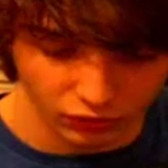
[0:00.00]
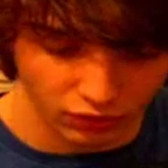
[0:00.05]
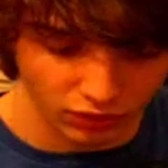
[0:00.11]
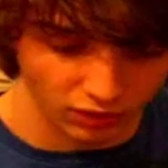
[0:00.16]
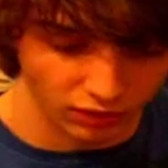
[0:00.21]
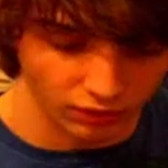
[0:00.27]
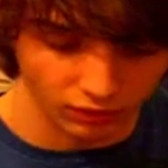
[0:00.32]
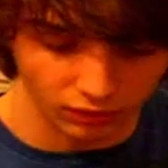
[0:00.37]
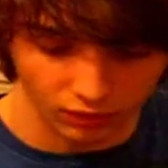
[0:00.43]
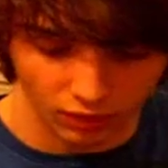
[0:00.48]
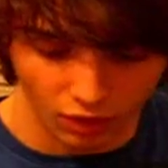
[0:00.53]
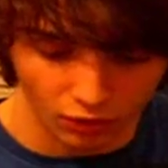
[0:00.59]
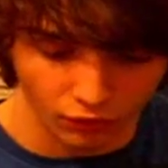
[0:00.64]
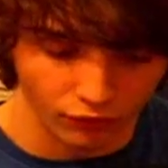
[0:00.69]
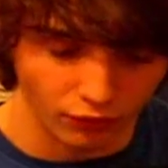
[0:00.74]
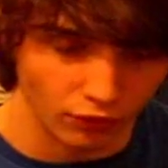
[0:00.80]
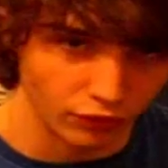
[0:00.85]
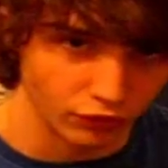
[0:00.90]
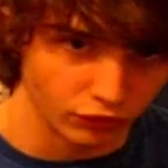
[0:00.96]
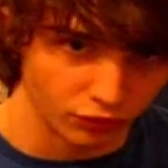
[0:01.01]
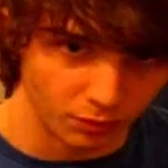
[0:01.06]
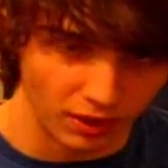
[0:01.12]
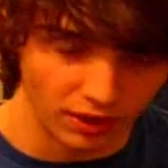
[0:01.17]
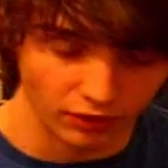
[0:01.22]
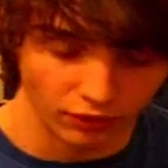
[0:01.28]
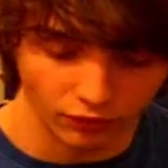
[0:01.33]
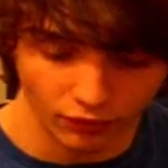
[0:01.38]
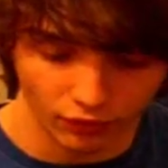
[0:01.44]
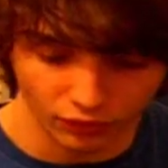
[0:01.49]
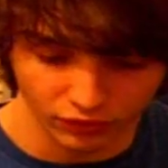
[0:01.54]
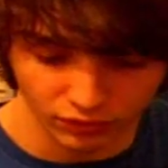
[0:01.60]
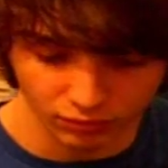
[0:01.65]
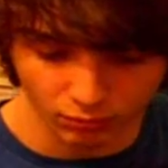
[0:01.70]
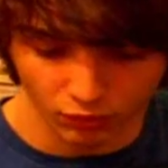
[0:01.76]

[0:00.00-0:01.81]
so you can autofocus or manual focus.